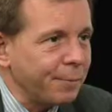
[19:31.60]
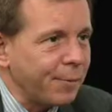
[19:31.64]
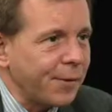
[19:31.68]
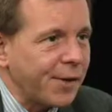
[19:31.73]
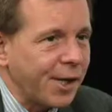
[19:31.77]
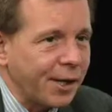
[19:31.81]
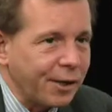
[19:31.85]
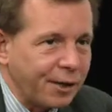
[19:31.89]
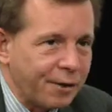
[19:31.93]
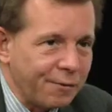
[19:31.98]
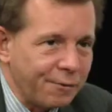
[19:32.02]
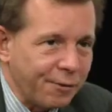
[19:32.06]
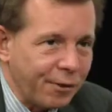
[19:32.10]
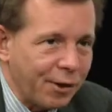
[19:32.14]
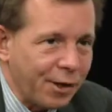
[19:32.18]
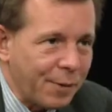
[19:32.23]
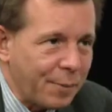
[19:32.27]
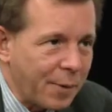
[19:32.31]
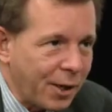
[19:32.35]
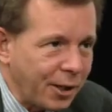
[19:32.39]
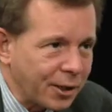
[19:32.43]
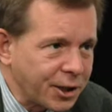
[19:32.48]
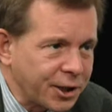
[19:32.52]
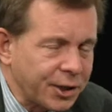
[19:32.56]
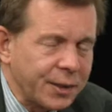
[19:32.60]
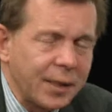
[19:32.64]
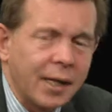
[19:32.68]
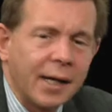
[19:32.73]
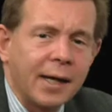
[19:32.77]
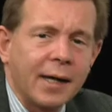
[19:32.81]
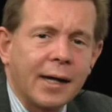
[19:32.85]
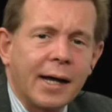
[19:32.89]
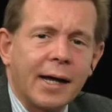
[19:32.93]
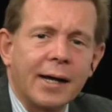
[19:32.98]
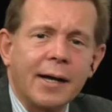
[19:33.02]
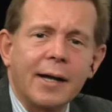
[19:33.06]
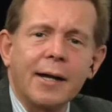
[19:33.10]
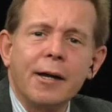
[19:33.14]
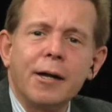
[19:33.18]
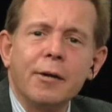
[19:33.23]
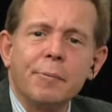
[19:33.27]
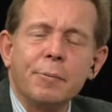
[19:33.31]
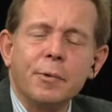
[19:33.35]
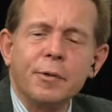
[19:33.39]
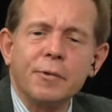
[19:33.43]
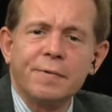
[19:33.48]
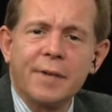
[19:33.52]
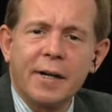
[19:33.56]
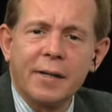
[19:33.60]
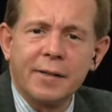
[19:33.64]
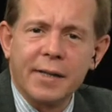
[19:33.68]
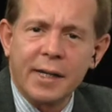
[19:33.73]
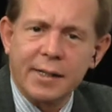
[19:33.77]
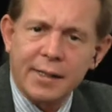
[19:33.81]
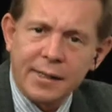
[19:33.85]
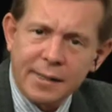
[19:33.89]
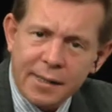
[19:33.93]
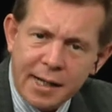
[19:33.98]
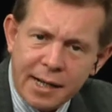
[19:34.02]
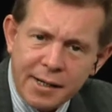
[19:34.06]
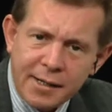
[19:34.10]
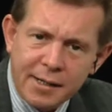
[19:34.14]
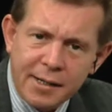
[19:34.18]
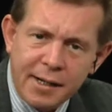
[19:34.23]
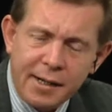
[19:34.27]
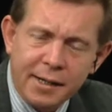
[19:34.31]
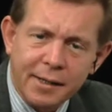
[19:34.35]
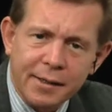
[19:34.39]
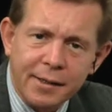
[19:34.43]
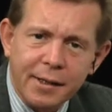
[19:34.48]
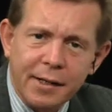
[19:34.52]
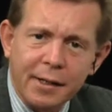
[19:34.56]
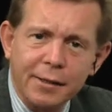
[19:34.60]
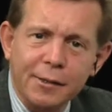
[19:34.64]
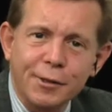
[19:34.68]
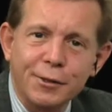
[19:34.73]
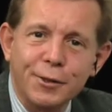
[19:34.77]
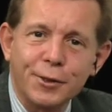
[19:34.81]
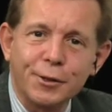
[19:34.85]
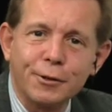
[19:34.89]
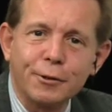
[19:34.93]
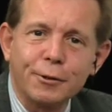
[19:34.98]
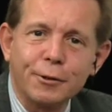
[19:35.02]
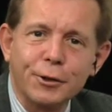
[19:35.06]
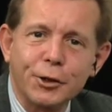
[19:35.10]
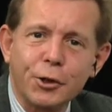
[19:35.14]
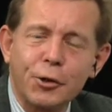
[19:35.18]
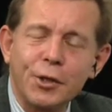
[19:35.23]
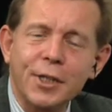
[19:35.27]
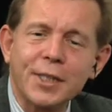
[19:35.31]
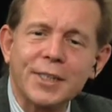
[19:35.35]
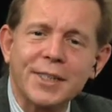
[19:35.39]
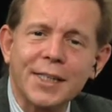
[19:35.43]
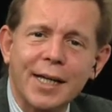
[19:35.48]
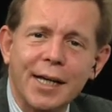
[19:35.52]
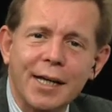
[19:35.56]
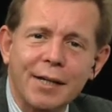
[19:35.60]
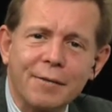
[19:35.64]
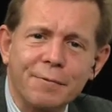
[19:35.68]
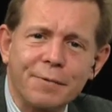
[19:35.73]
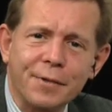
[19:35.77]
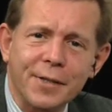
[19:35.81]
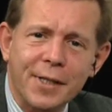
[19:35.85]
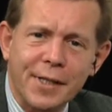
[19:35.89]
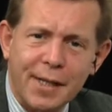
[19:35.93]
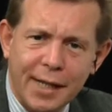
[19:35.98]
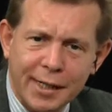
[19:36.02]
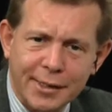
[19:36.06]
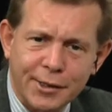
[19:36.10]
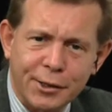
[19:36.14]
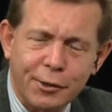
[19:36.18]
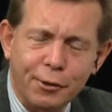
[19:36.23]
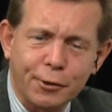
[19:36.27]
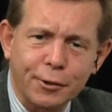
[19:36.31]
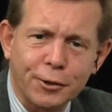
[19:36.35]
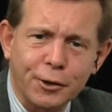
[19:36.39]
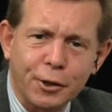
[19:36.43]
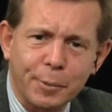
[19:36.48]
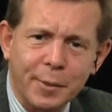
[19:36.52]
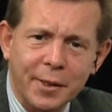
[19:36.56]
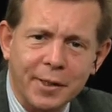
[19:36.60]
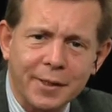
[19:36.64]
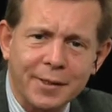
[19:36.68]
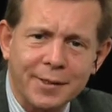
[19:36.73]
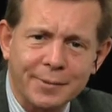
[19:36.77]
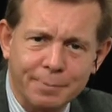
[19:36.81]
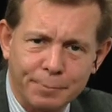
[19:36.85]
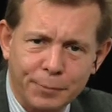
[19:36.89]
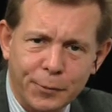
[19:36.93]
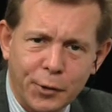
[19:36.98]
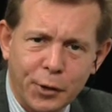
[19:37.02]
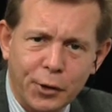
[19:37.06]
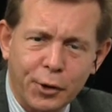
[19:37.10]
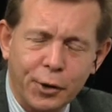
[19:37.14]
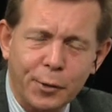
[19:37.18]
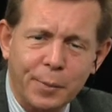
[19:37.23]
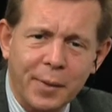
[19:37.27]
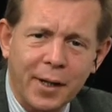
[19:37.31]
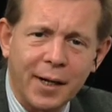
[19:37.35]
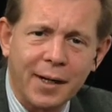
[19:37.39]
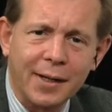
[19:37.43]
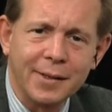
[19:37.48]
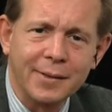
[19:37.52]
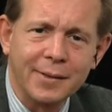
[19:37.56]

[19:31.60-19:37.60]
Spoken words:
thank you very much, and I hope you found that enlightening and that you'll join us again for the next hot topic. Goodbye.